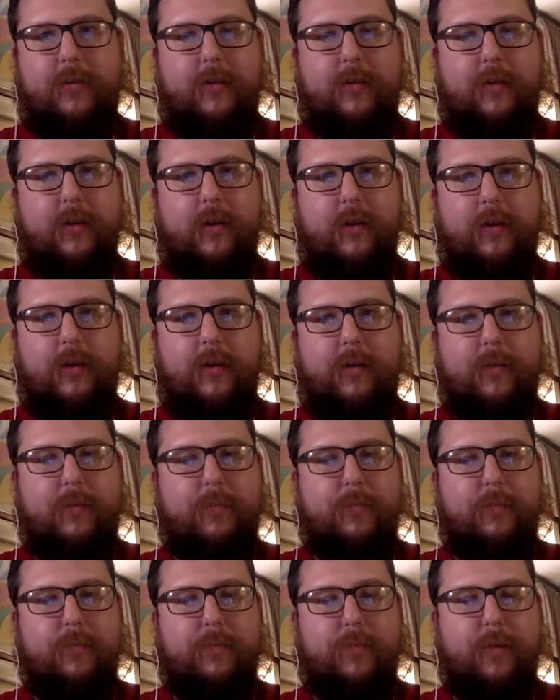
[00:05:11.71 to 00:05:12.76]
the
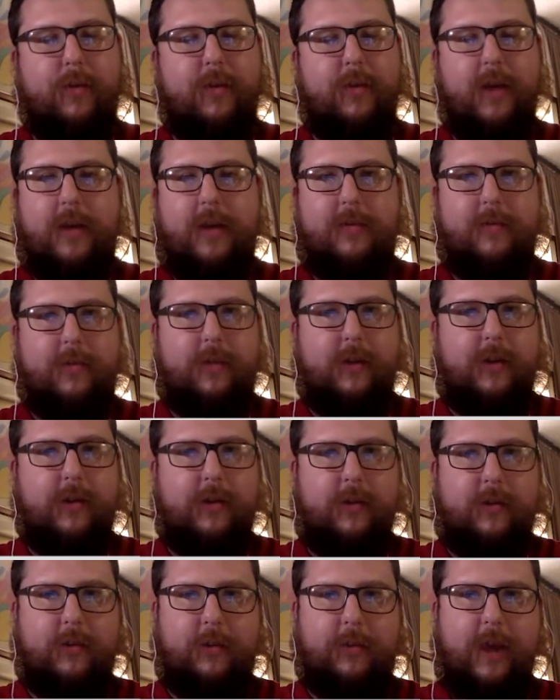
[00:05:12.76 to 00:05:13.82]
protests in
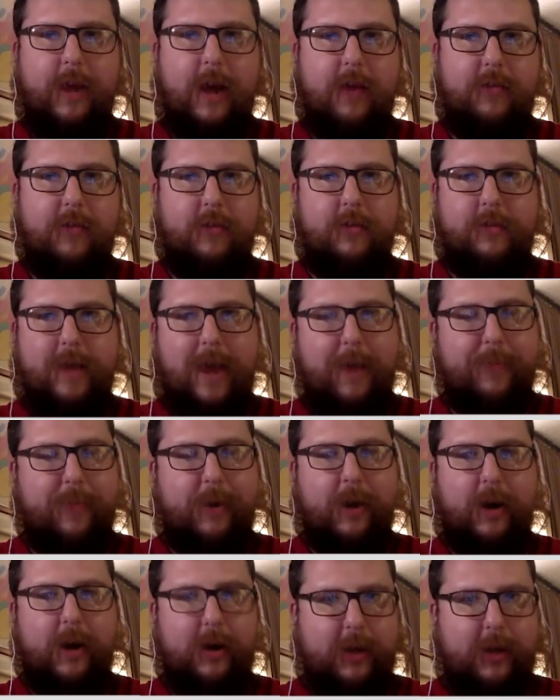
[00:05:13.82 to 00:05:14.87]
the 2000s
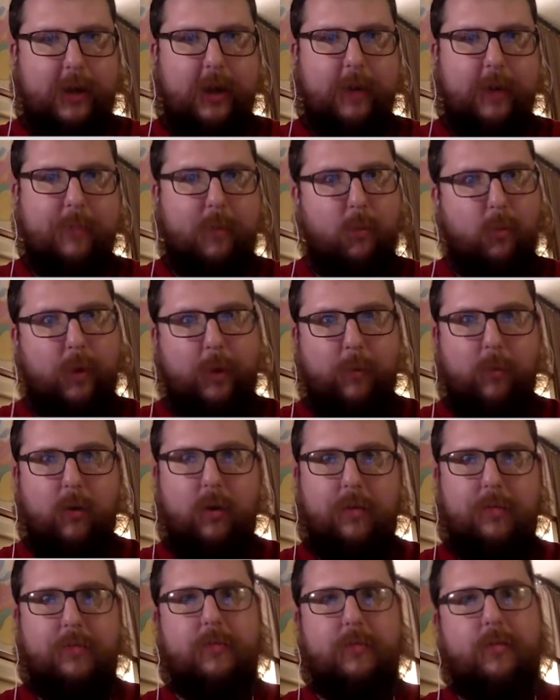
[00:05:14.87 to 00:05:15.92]
happening again, but way
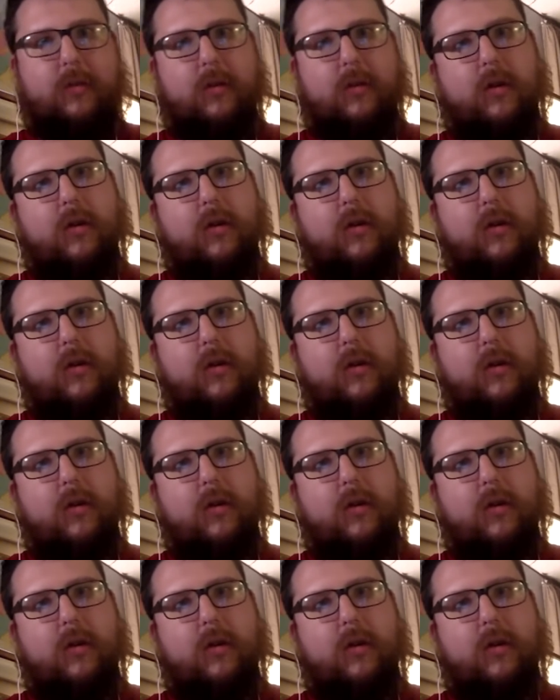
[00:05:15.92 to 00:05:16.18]
worse.